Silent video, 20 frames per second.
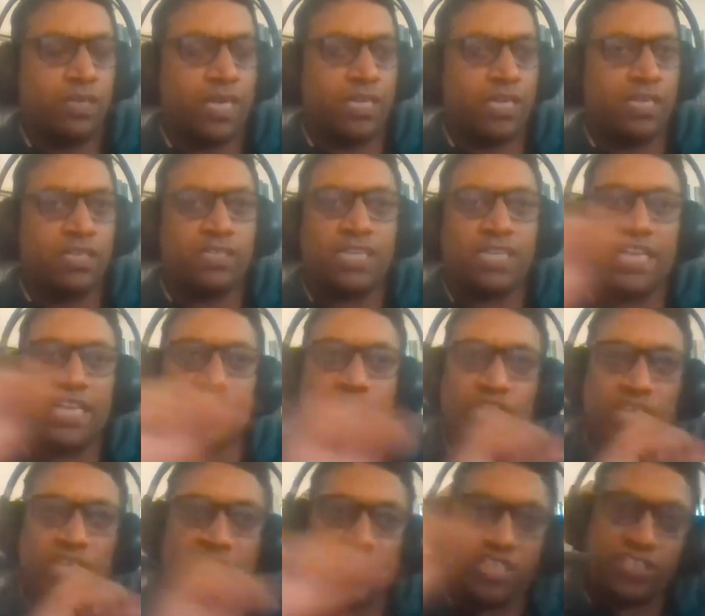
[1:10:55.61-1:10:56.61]
And entire
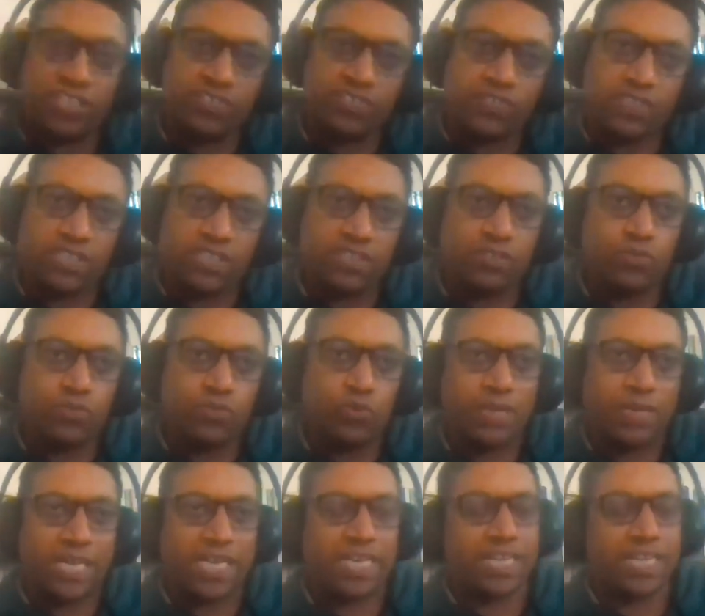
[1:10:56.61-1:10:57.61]
generations can go
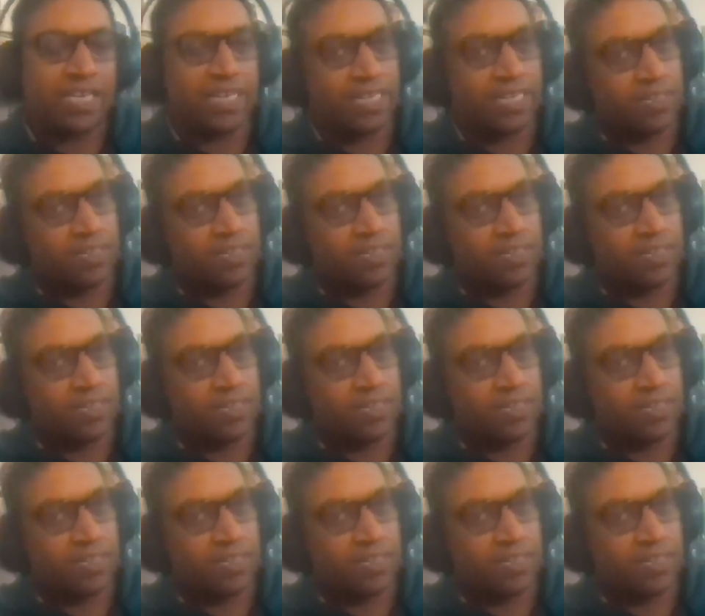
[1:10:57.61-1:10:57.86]
by,